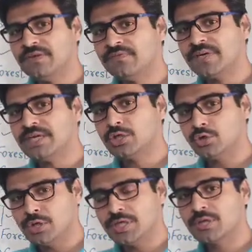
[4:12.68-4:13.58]
different
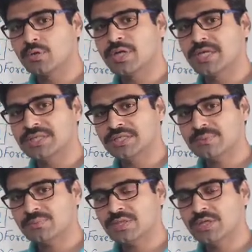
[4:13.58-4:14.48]
unique
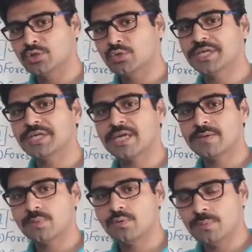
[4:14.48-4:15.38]
organisms, unique
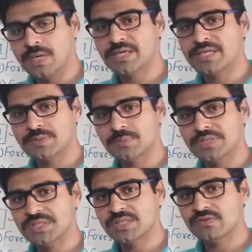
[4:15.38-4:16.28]
type of plant
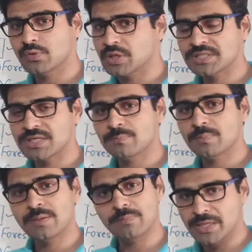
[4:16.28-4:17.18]
species, for
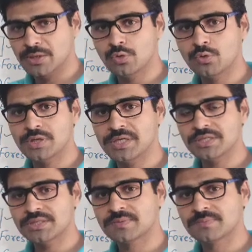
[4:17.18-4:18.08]
example mangrove
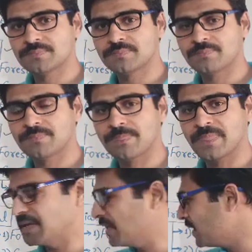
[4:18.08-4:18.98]
trees,
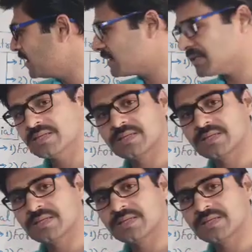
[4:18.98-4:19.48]
eel,